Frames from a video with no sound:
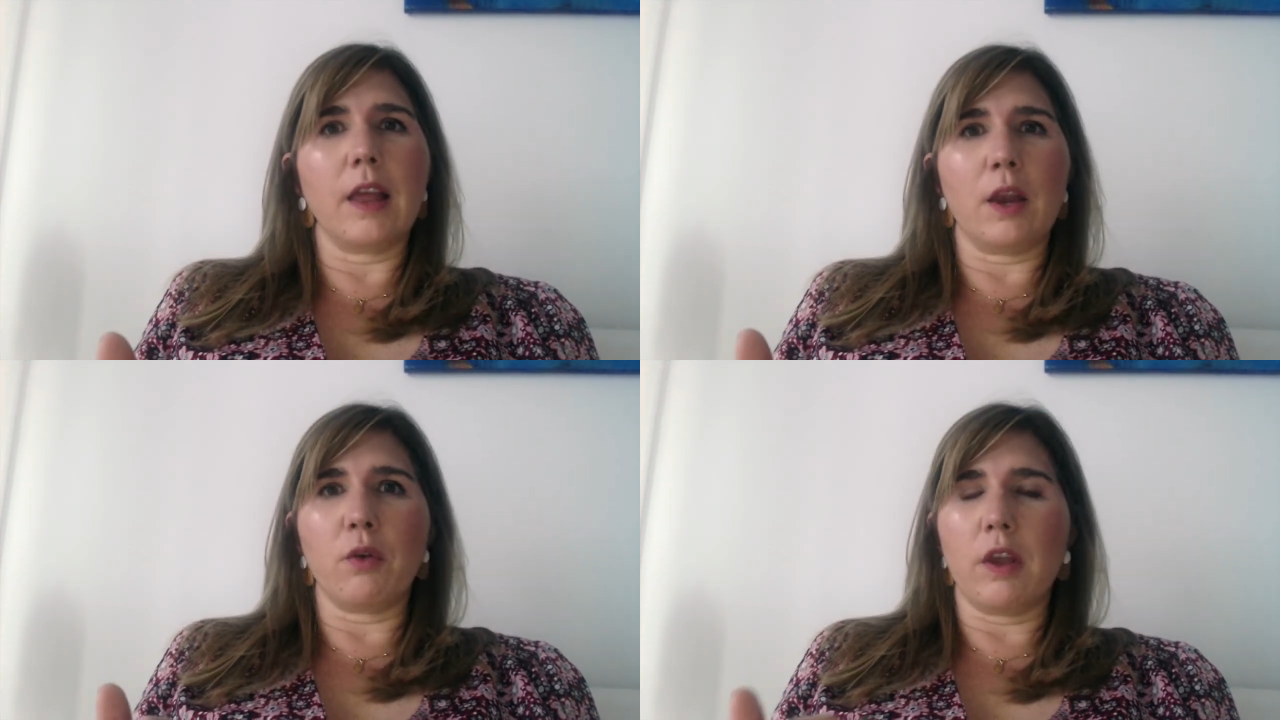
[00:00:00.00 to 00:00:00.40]

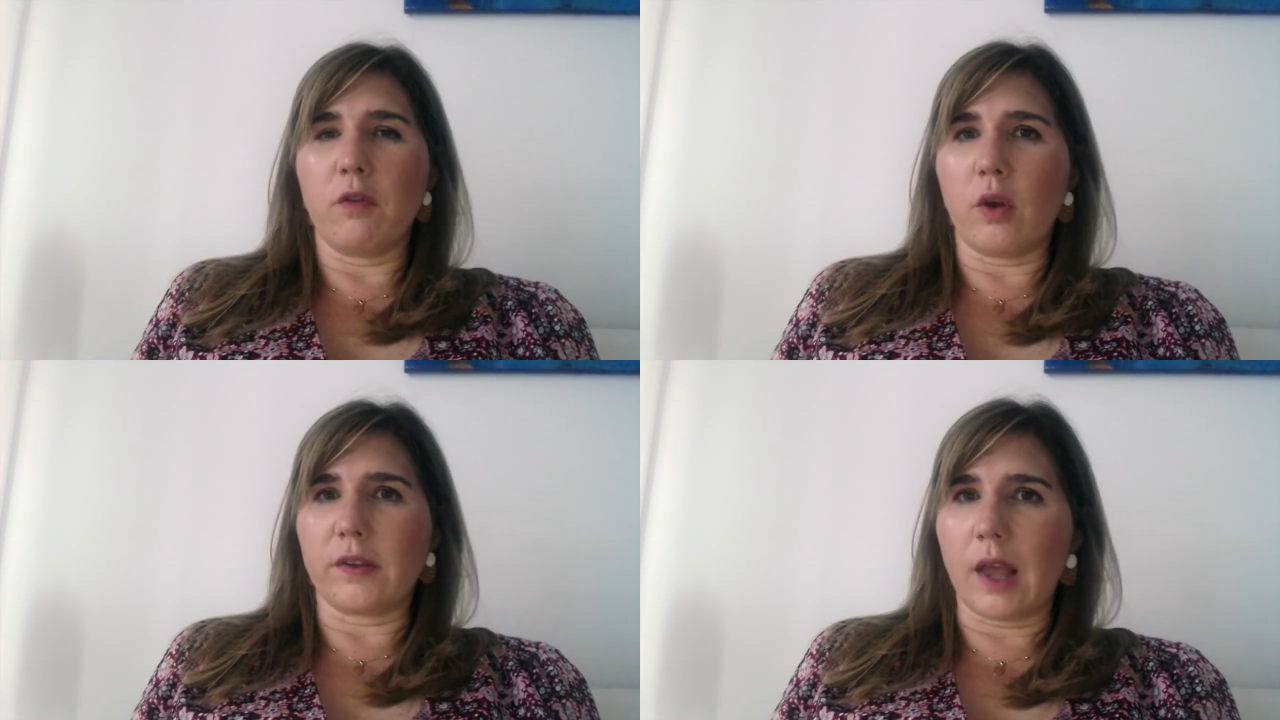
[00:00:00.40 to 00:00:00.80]
they don't
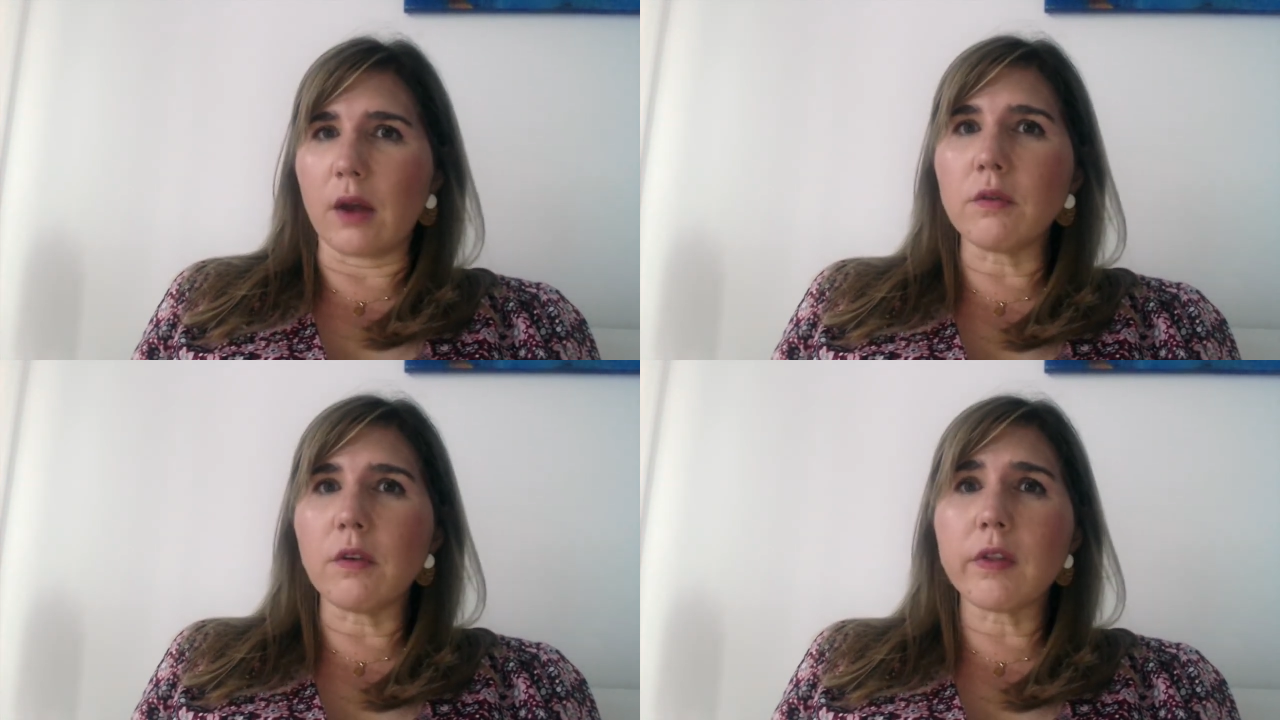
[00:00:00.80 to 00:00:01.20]
give you a
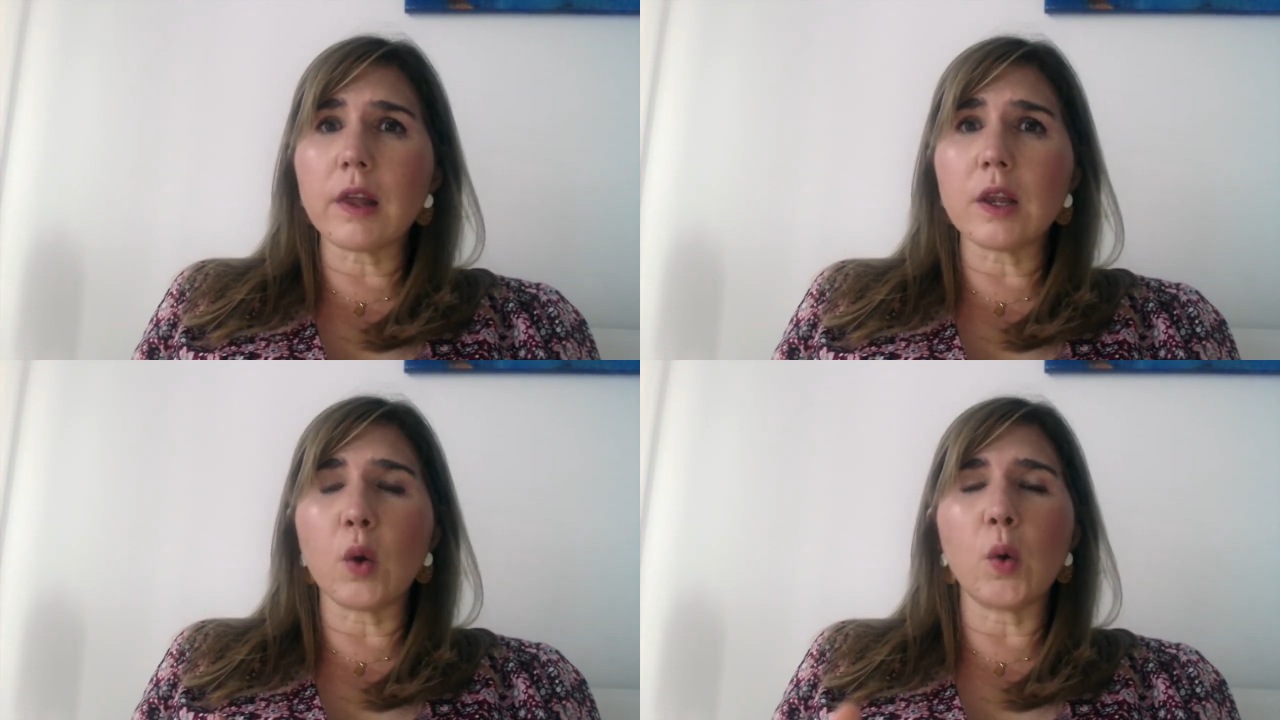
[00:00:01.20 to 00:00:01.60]
status of the
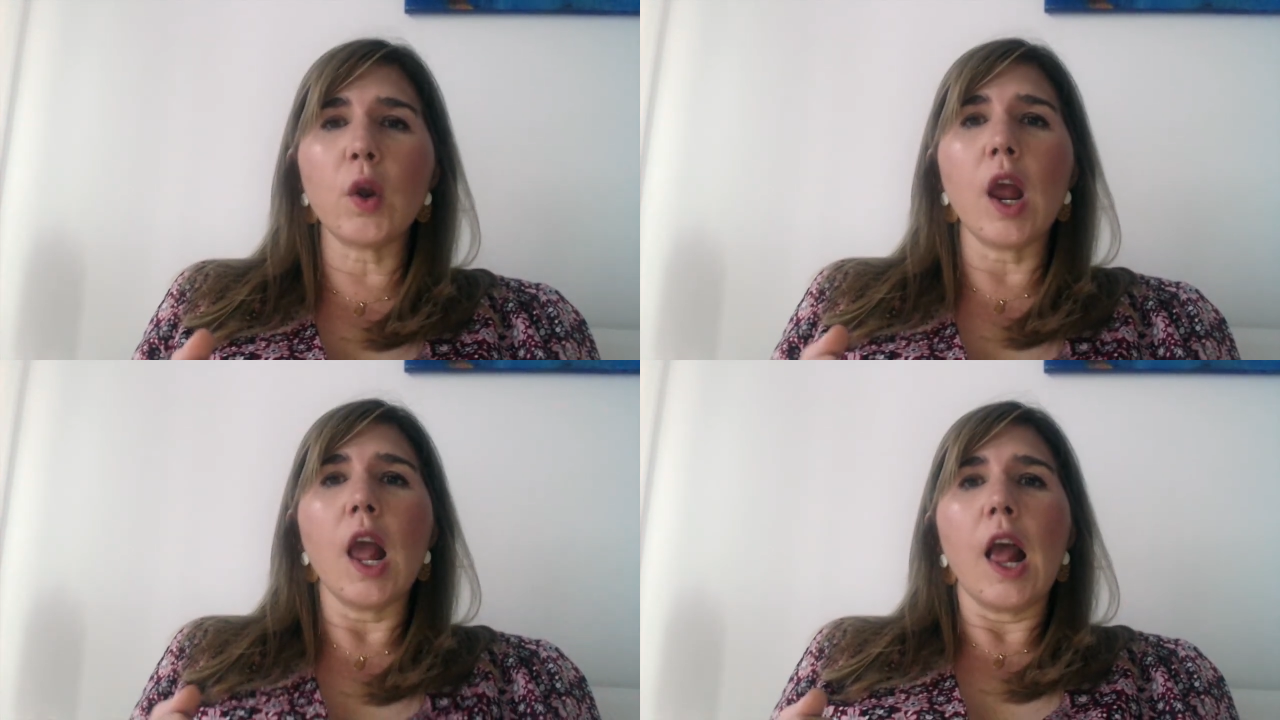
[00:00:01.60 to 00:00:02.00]
loan,
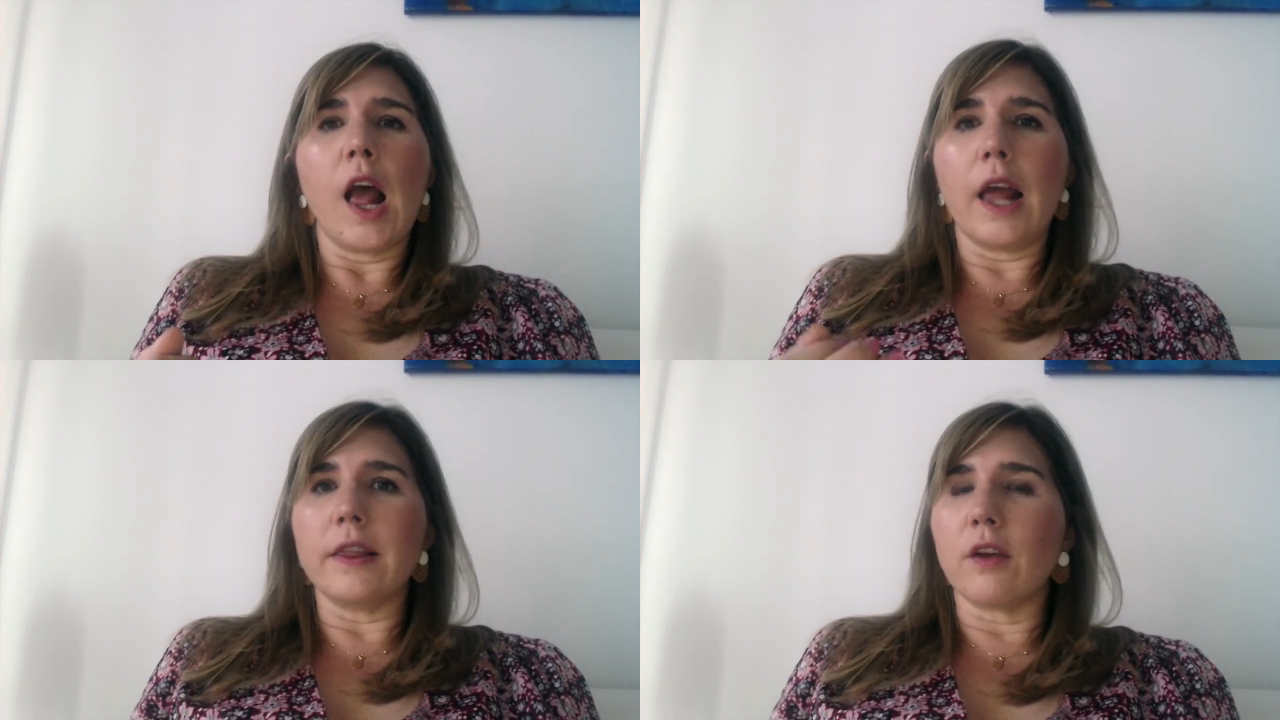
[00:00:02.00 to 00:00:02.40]

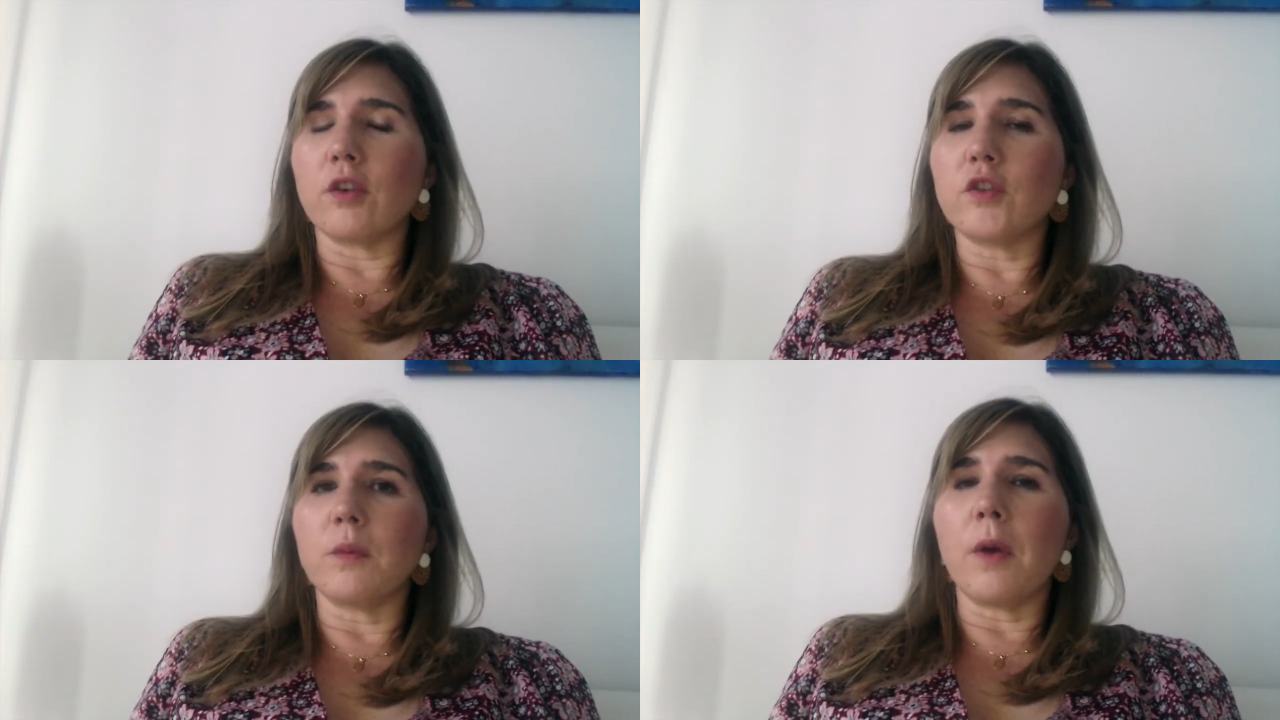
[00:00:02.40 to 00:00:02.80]
and there are
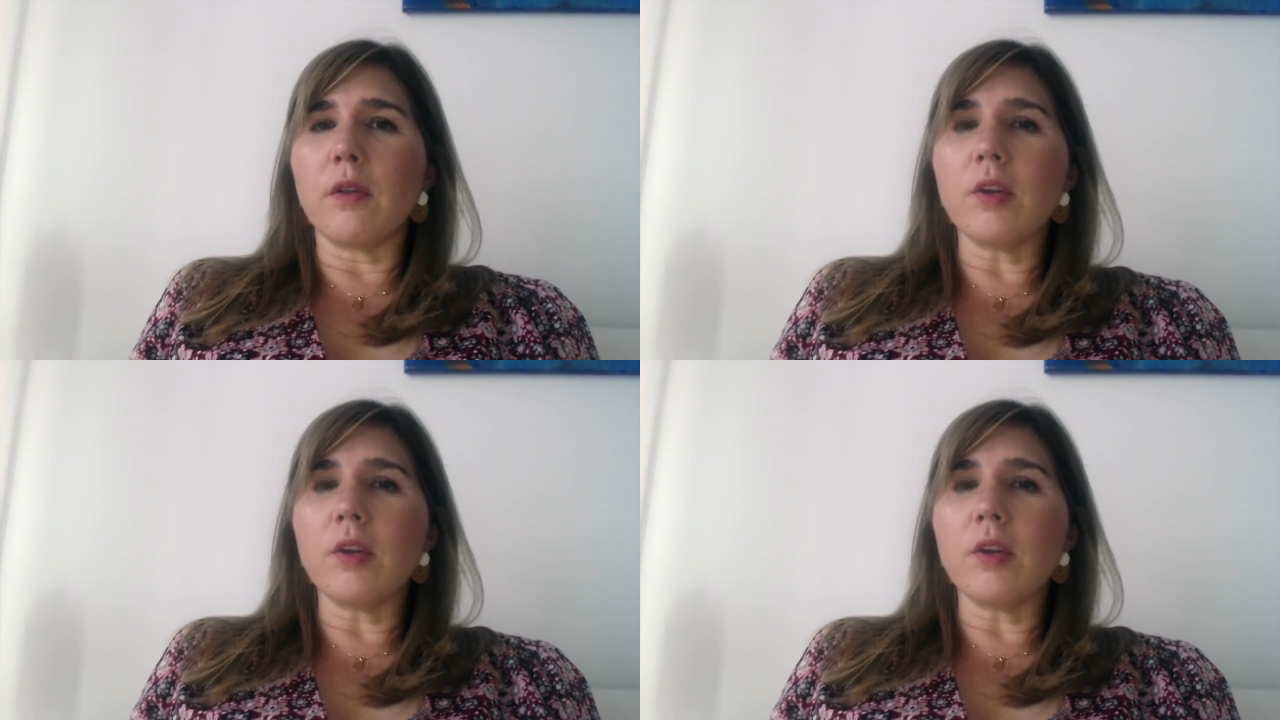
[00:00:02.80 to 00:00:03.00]
some other